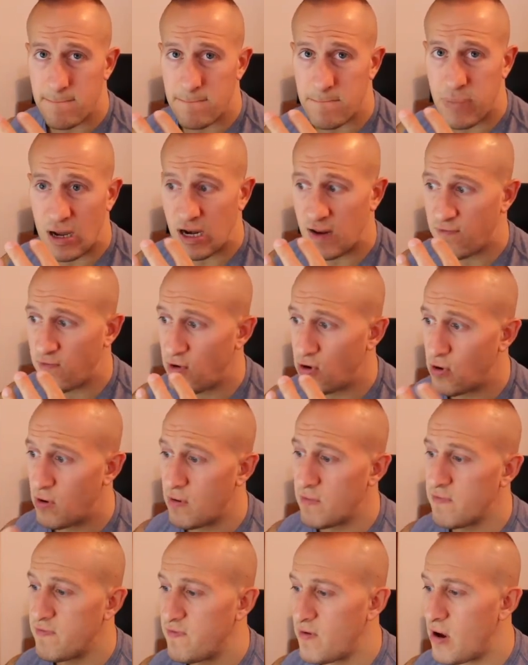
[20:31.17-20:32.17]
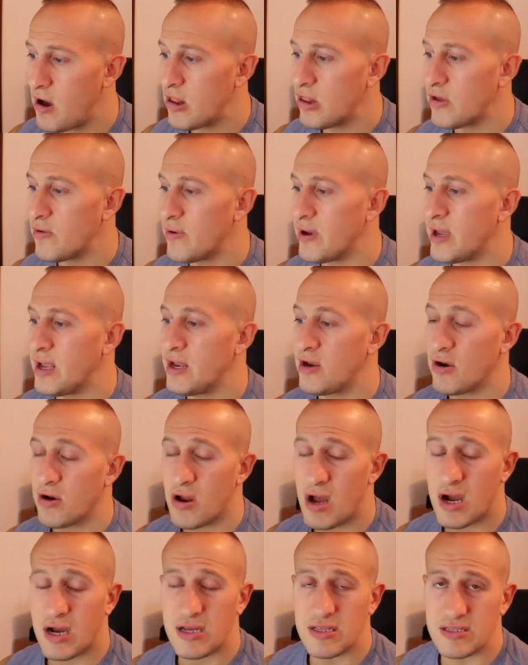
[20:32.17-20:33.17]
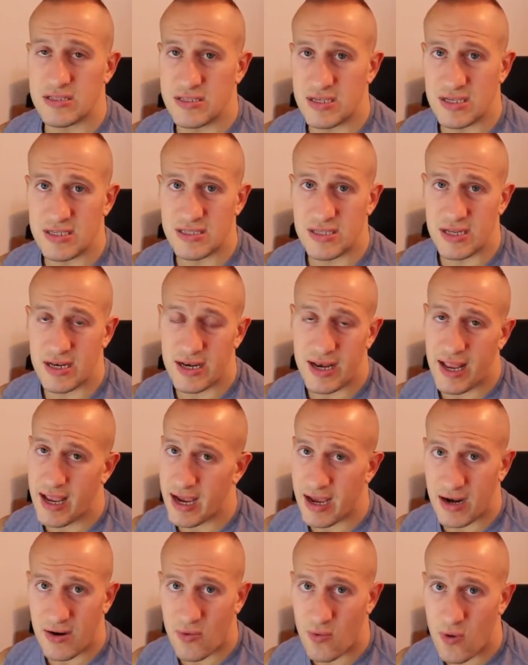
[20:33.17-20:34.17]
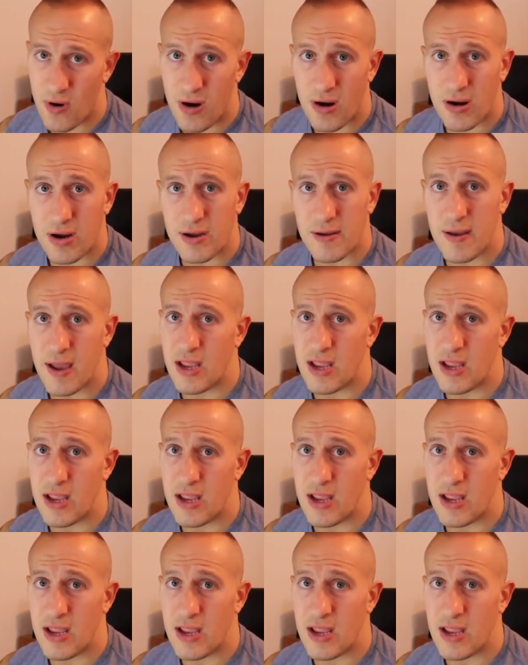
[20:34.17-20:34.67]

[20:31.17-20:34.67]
but if you don't follow it and you're not consistent, it ain't gonna work.